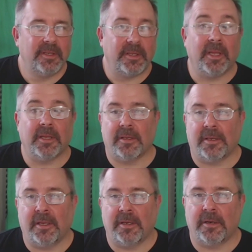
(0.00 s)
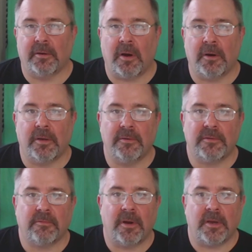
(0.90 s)
And our
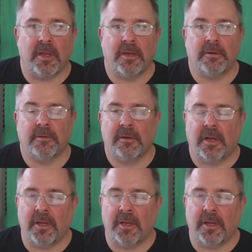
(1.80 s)
use right now,